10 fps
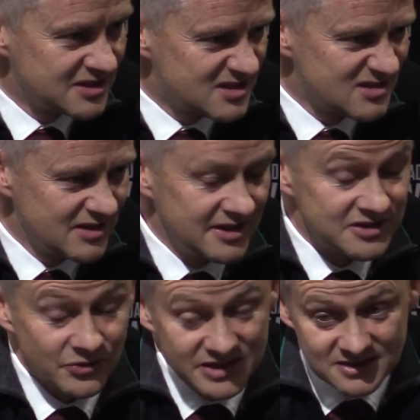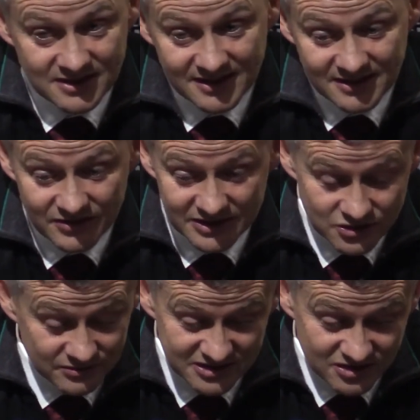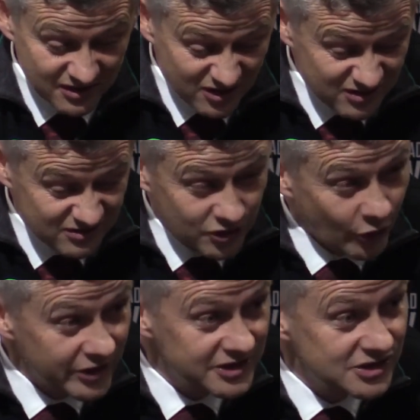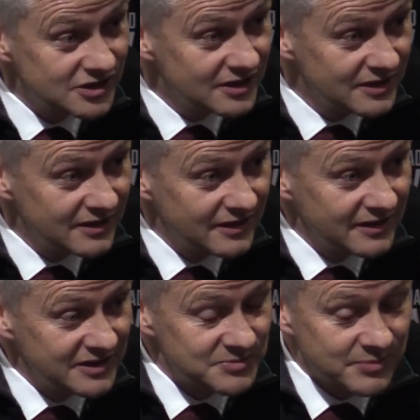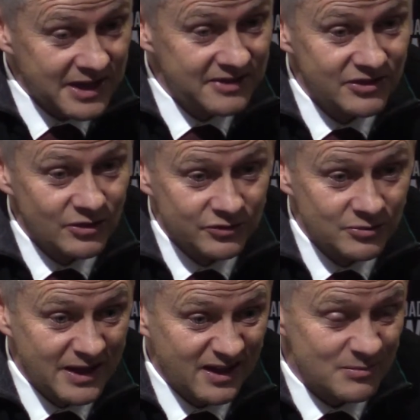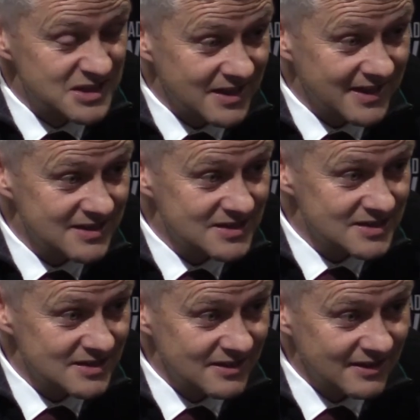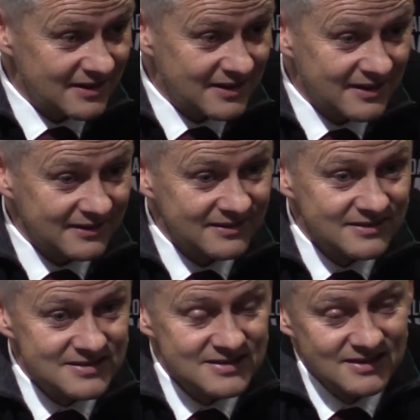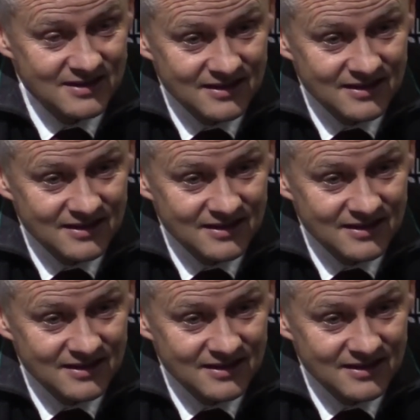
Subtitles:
He's a risk taker, he's got the courage, he's brave enough to make mistakes, and